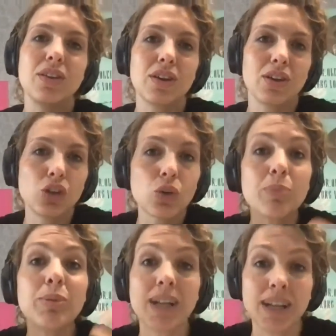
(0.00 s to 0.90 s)

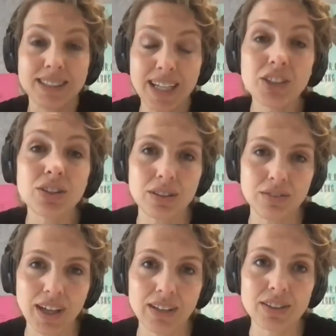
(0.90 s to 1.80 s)
Europeanization
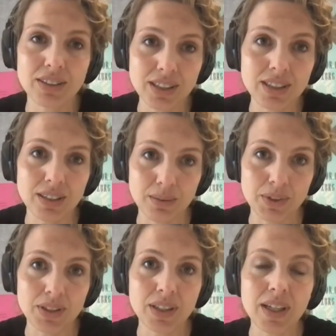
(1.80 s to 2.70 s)
of health
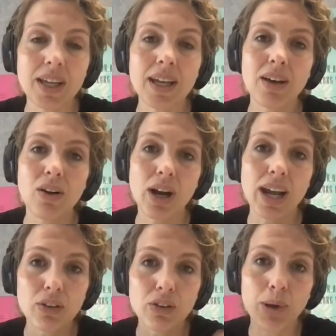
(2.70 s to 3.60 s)
systems or
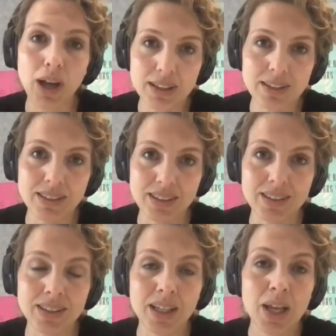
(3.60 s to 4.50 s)
health
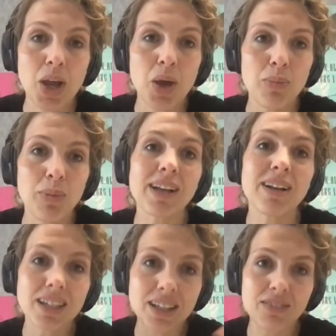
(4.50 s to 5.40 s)
policies by
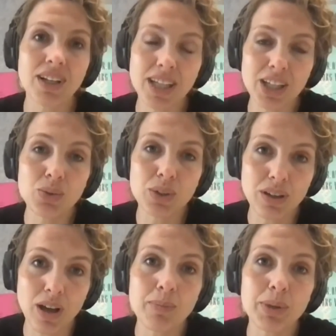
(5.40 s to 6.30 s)
not giving the EU the
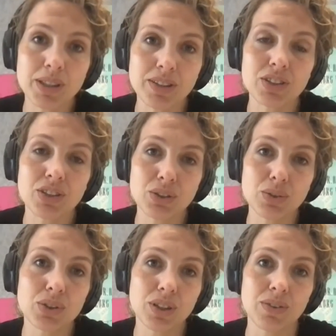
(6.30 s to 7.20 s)
competence to do
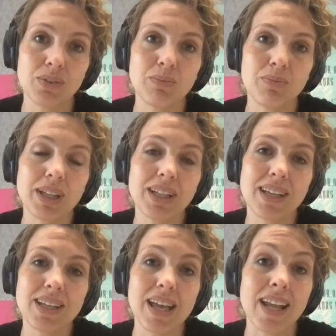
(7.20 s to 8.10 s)
so.
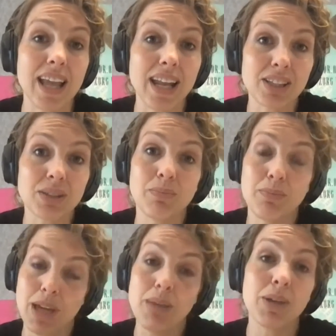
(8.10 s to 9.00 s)
And that is
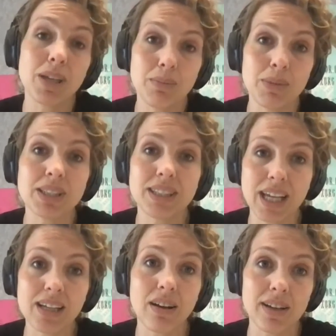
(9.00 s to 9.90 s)
maybe a
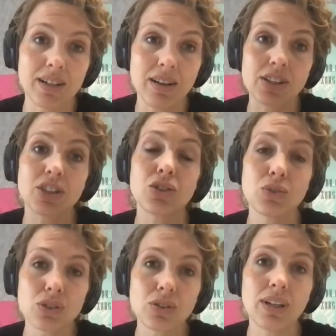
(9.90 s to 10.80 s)
mistake on a
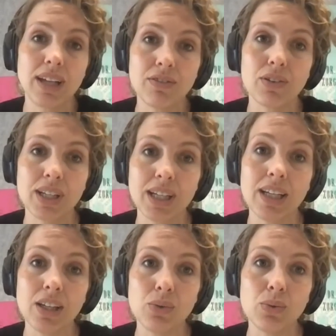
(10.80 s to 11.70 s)
constitutional level in the
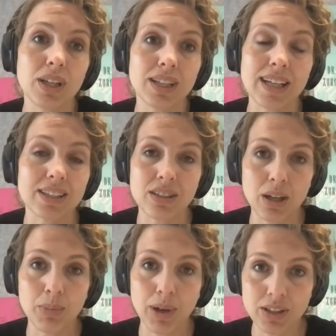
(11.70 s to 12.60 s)
EU, that is
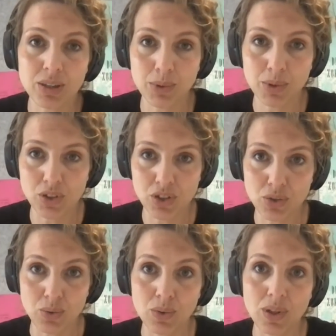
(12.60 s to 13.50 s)
not possible to
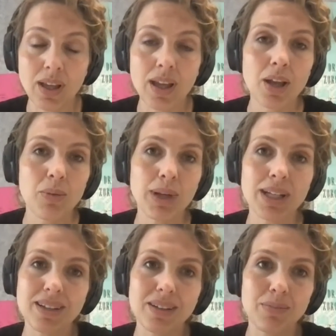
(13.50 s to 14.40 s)
do. But